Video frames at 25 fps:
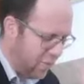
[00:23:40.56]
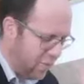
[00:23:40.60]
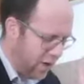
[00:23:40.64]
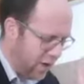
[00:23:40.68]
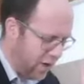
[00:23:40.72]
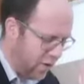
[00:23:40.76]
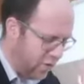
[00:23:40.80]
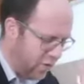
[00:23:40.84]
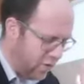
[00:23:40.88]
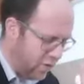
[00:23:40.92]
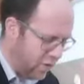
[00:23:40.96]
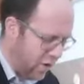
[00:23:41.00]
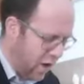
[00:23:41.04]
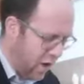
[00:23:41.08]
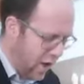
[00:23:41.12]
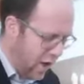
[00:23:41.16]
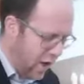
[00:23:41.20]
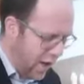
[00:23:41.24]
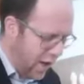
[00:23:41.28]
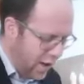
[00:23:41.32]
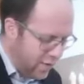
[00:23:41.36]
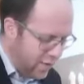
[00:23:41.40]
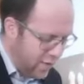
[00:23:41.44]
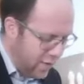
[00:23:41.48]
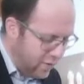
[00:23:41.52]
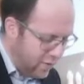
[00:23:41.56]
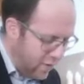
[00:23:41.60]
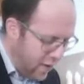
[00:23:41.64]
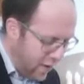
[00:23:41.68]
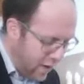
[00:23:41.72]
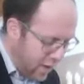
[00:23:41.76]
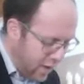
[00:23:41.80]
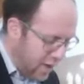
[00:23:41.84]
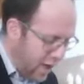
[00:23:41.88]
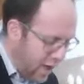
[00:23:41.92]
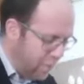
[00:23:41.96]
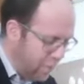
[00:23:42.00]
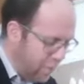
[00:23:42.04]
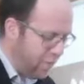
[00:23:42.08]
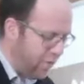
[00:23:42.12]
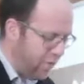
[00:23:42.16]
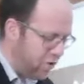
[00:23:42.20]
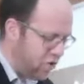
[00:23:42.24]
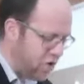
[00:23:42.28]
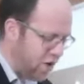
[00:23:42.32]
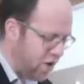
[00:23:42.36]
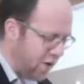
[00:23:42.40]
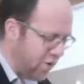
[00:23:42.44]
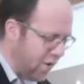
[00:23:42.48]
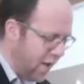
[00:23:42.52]
as megis. It is
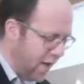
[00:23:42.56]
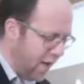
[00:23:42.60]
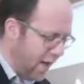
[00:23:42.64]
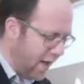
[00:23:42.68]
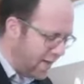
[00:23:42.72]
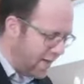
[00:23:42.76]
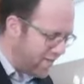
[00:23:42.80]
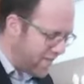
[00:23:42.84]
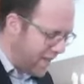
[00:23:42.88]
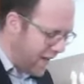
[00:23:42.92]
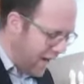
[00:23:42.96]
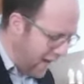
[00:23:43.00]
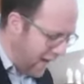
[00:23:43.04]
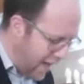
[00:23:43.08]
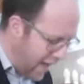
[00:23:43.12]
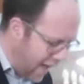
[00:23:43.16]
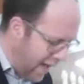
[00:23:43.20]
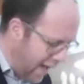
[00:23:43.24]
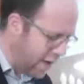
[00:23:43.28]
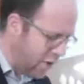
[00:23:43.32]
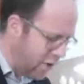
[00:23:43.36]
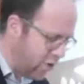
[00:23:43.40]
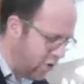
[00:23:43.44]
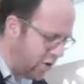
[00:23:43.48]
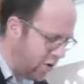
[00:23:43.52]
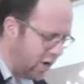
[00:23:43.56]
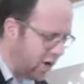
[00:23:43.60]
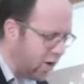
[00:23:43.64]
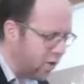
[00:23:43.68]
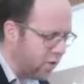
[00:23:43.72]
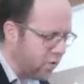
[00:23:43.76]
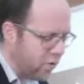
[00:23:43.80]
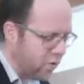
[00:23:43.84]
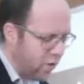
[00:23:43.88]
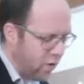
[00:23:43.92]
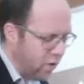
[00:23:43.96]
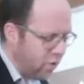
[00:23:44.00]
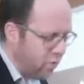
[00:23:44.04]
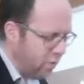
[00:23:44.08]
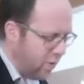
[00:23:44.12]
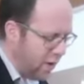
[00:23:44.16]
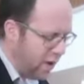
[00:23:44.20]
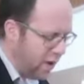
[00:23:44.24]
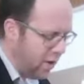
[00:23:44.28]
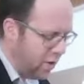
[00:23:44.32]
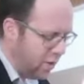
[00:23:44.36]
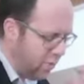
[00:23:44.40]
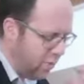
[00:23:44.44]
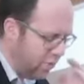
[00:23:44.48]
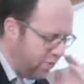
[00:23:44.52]
kimavasha. It's like cooking. So
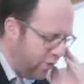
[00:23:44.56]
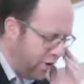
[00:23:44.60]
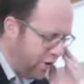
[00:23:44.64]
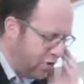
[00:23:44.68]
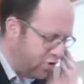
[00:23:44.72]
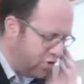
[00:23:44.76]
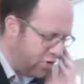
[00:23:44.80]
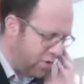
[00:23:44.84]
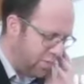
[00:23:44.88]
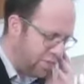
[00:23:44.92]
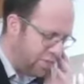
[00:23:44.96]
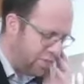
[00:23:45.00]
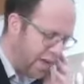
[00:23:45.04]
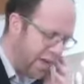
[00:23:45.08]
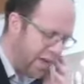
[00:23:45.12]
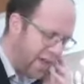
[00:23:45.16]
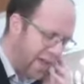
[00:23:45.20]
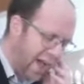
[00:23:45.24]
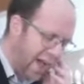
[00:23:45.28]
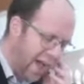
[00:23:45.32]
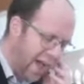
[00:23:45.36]
many of the mafashim say,